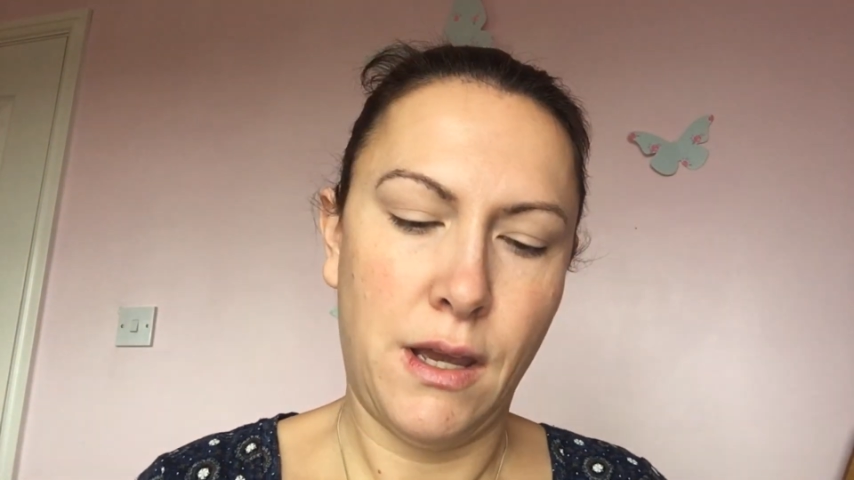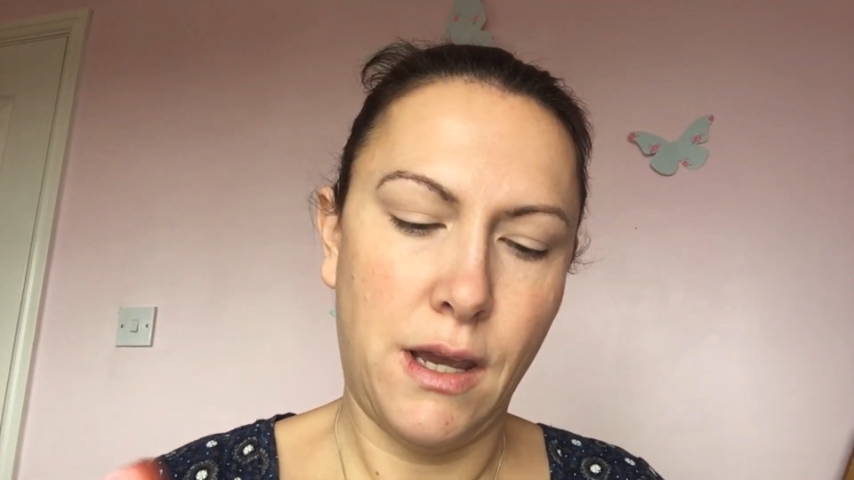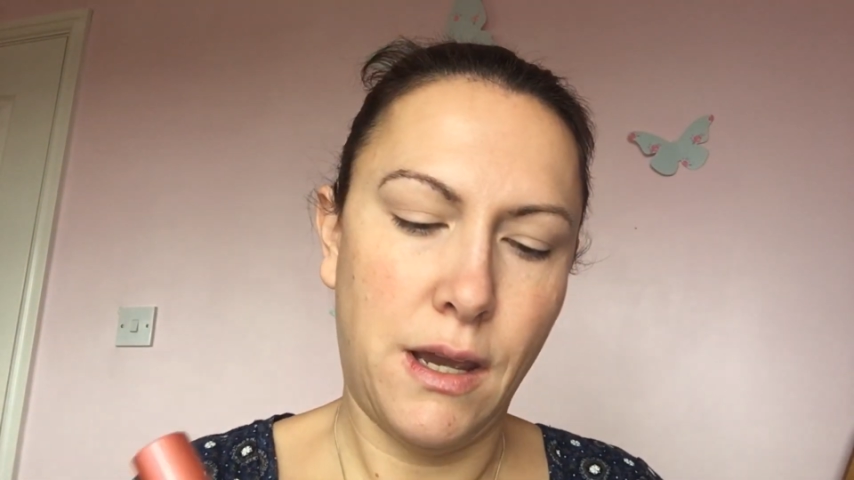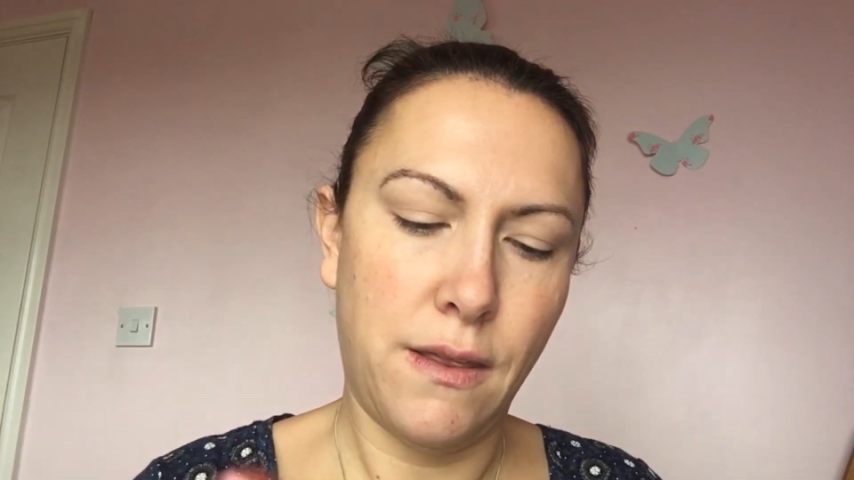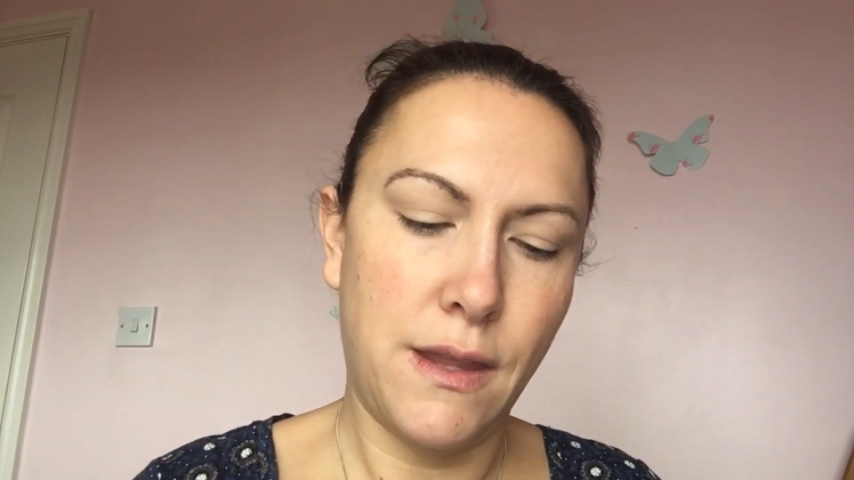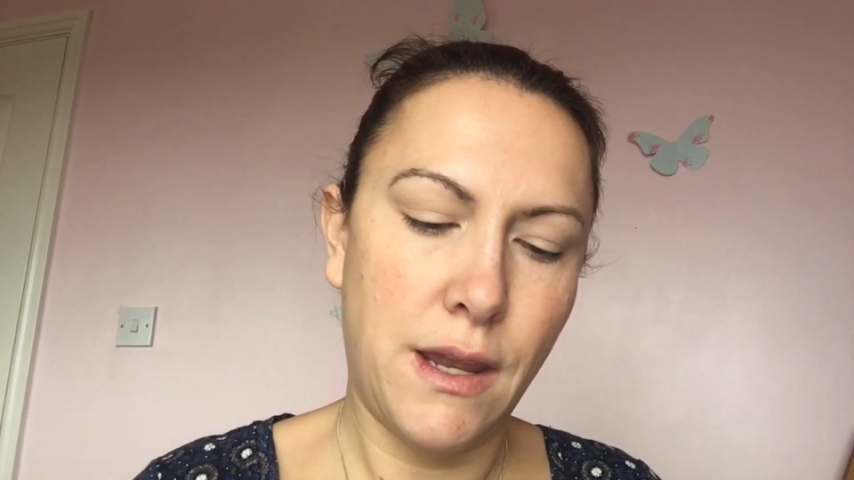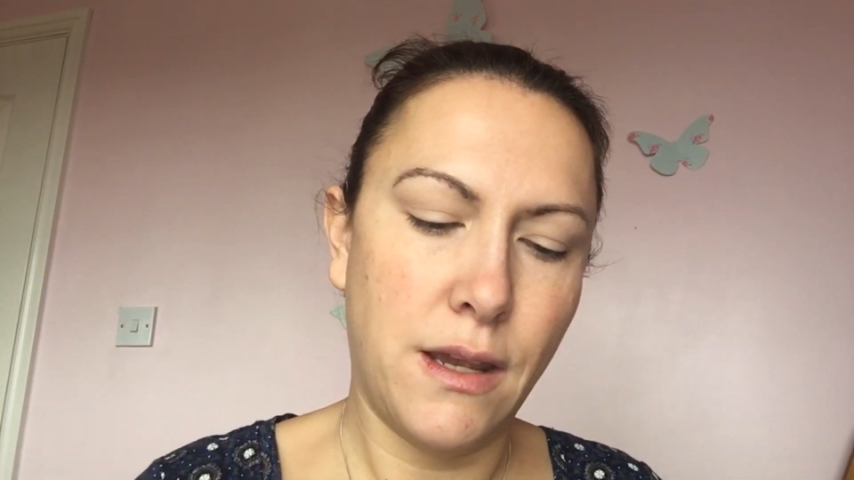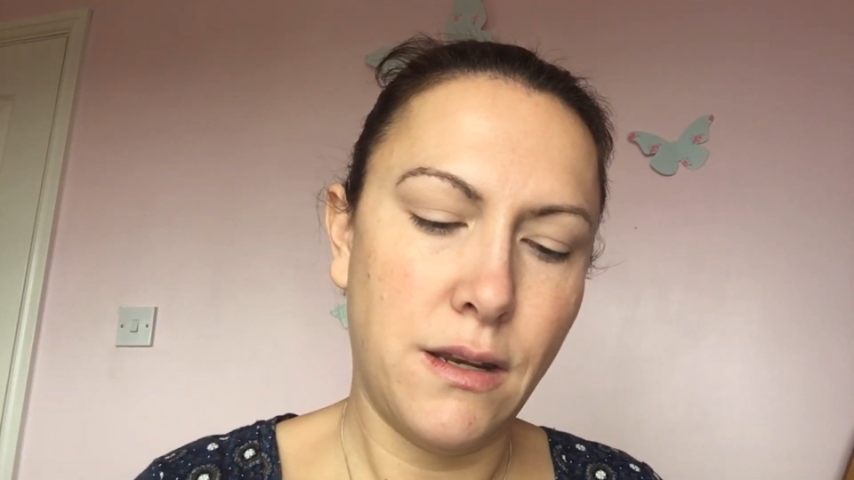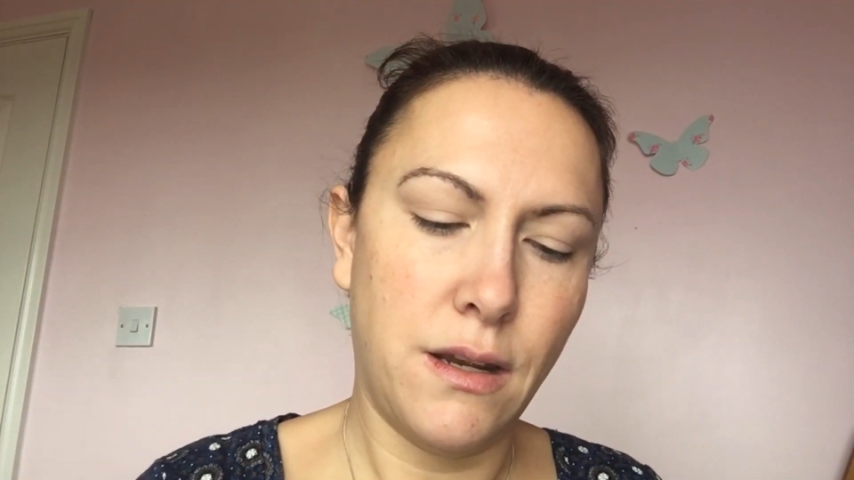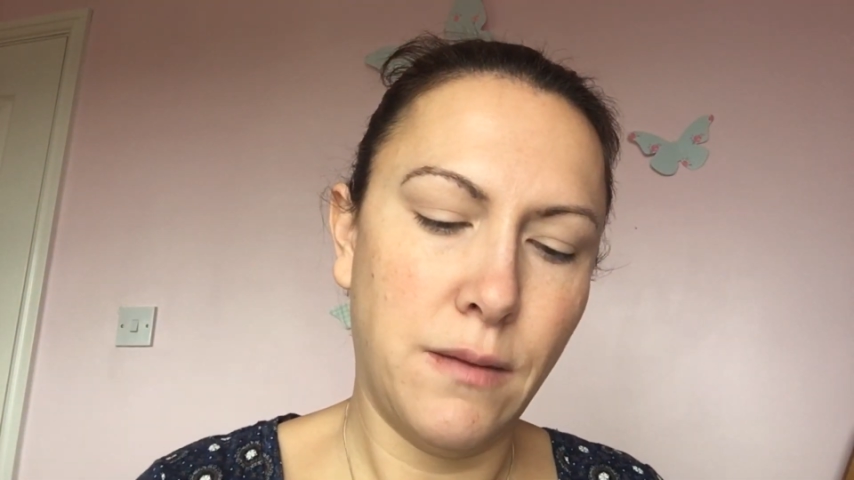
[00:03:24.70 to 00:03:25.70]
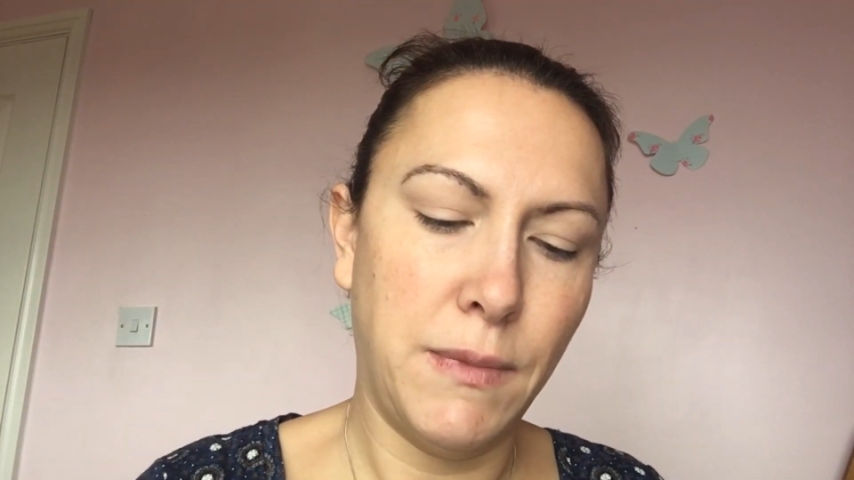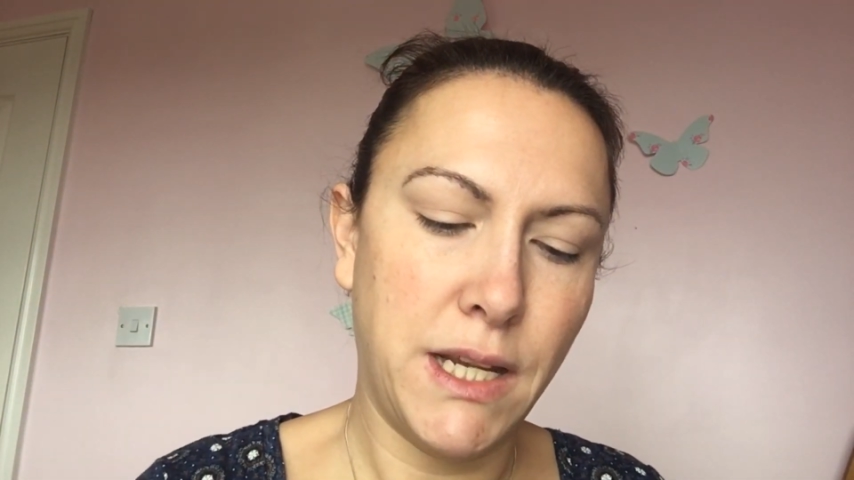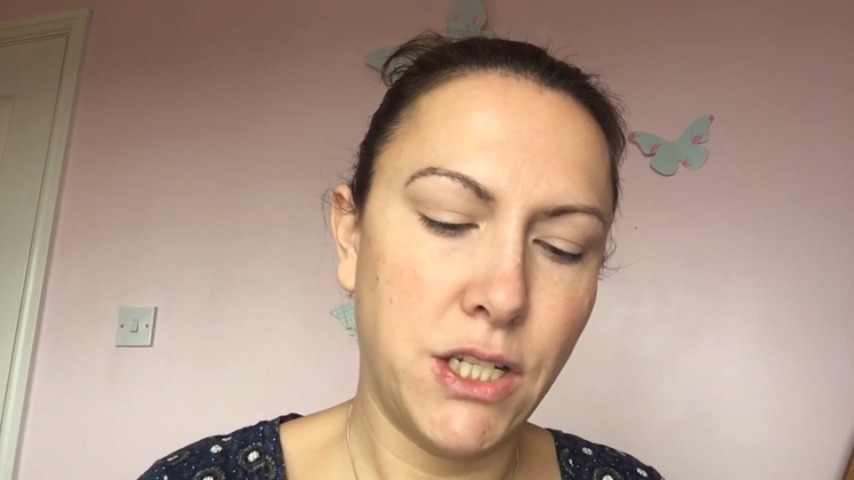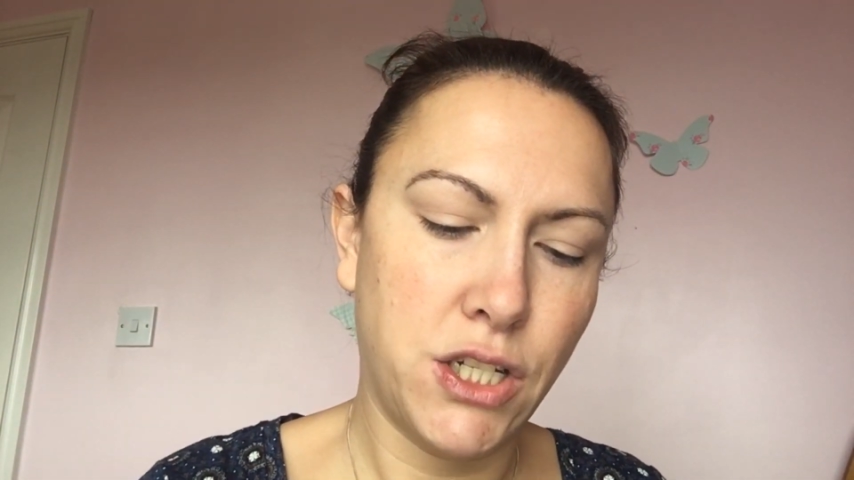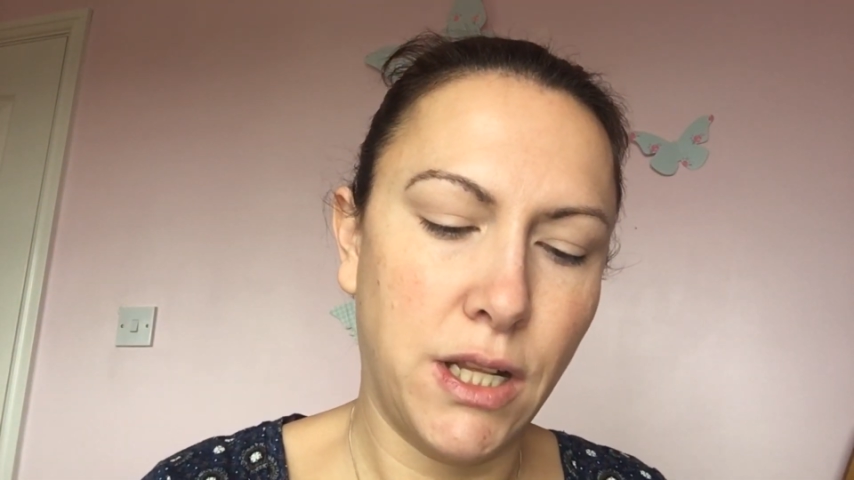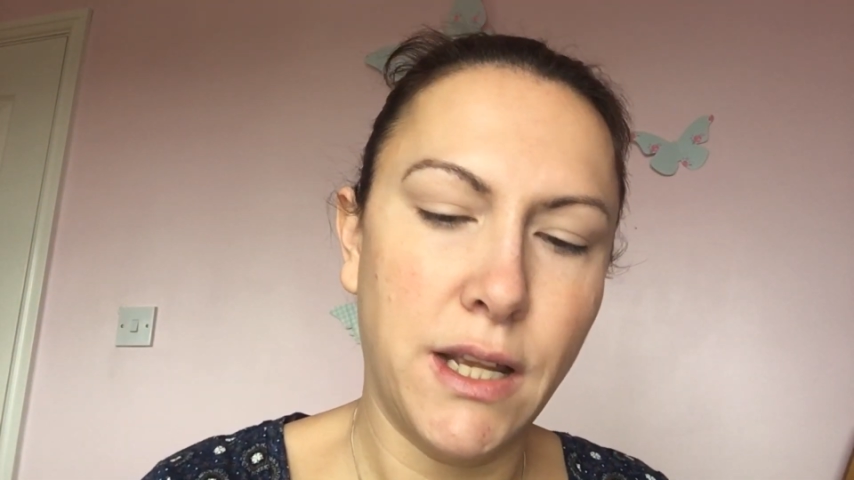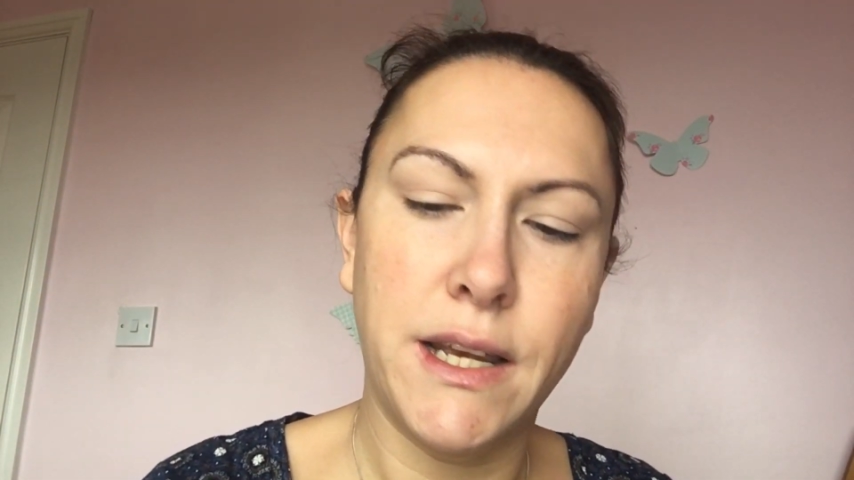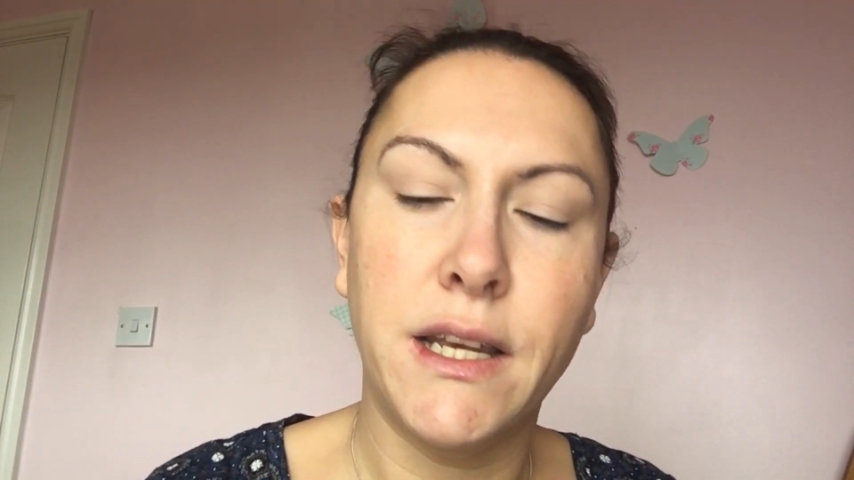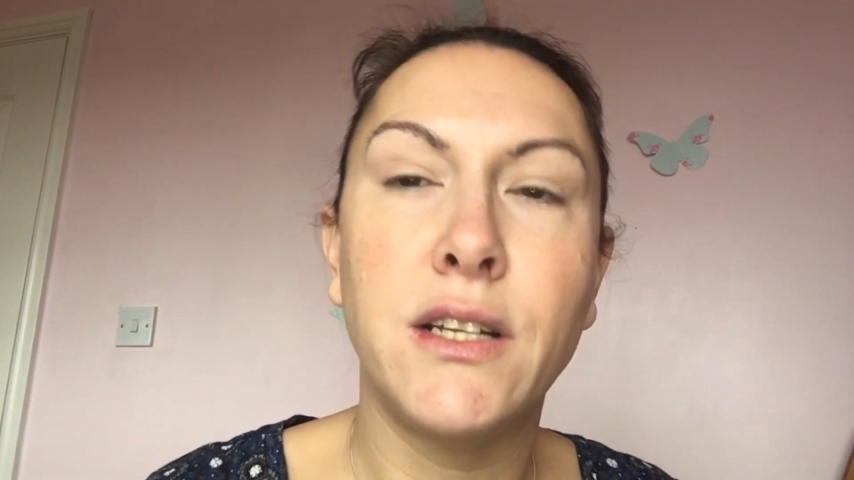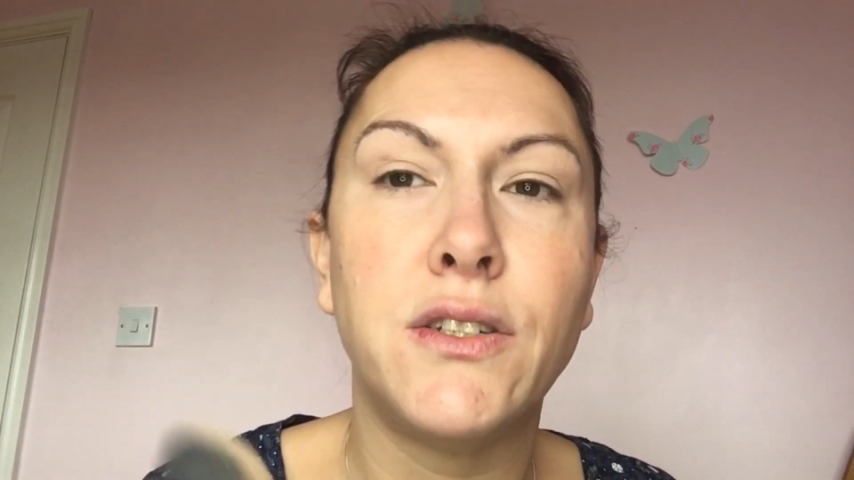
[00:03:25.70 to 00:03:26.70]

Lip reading: and then I'm literally